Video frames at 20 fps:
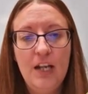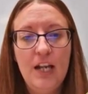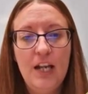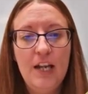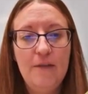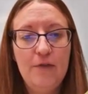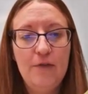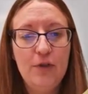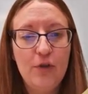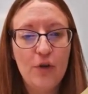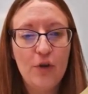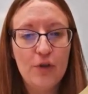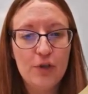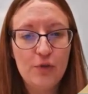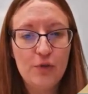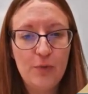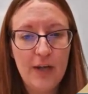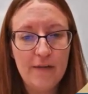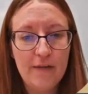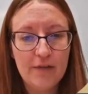If you
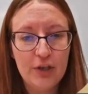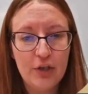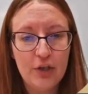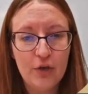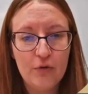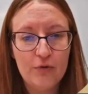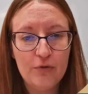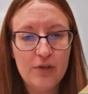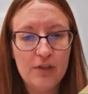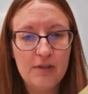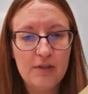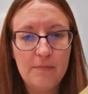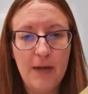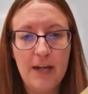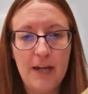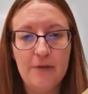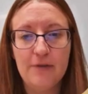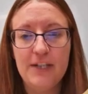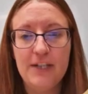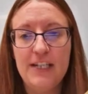notice, we have a ghost
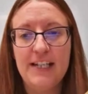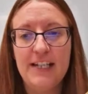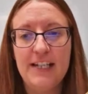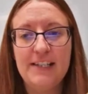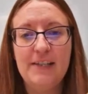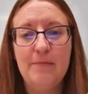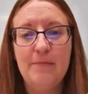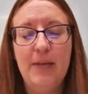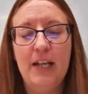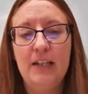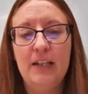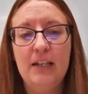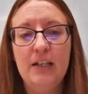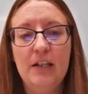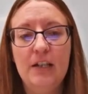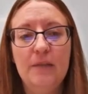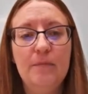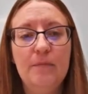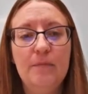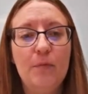pirate dancing back
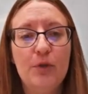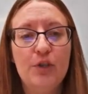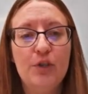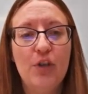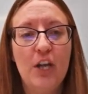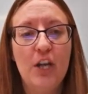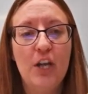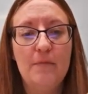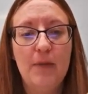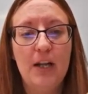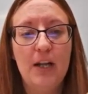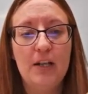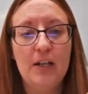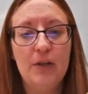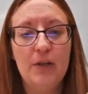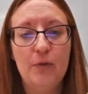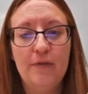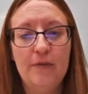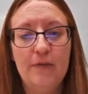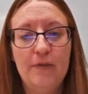here. We're talking about
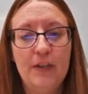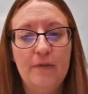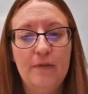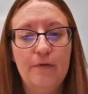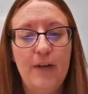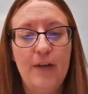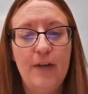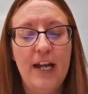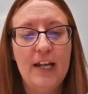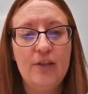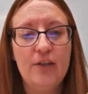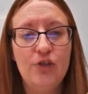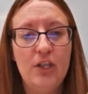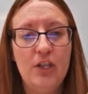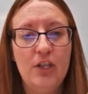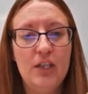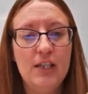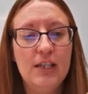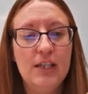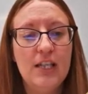equivalent
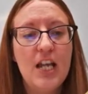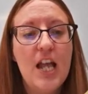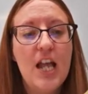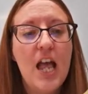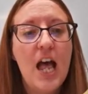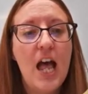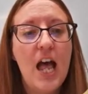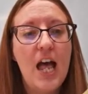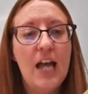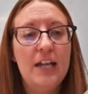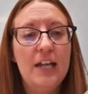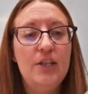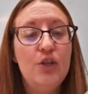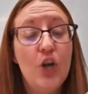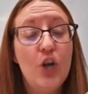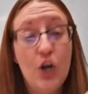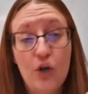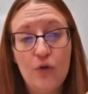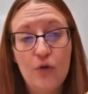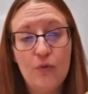fractions. I
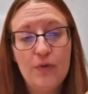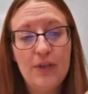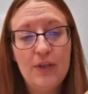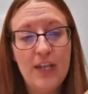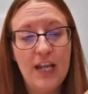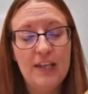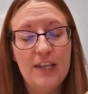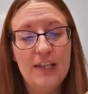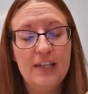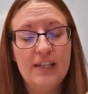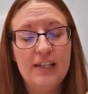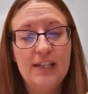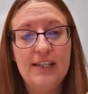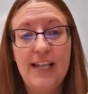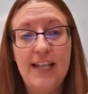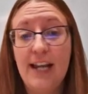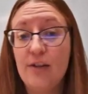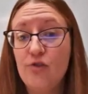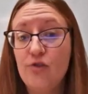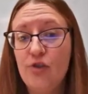know that this is
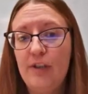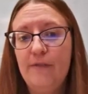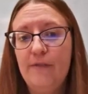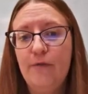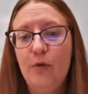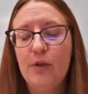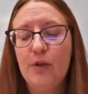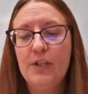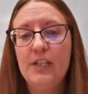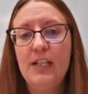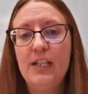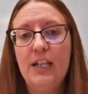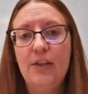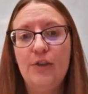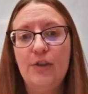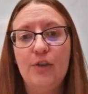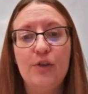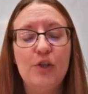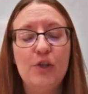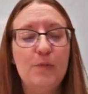actually 14
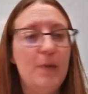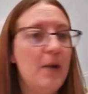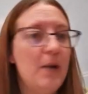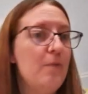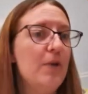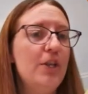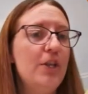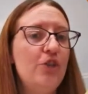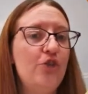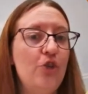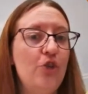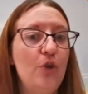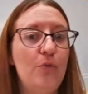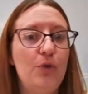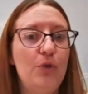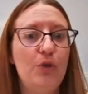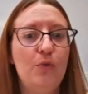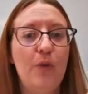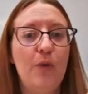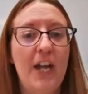thirds, but I want to show
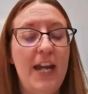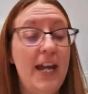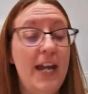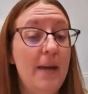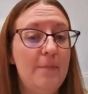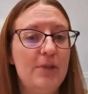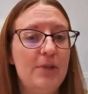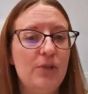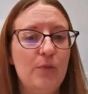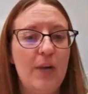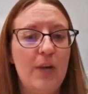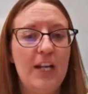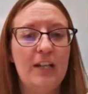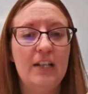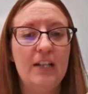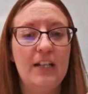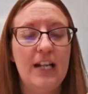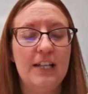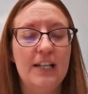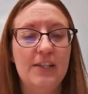you what happens when I
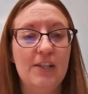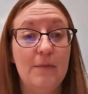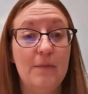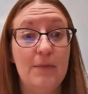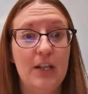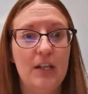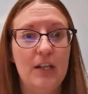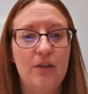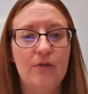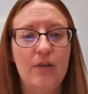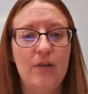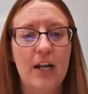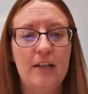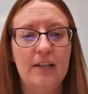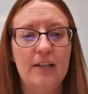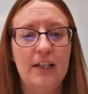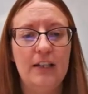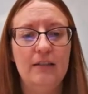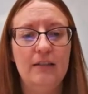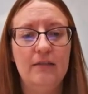click on something
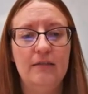incorrectly.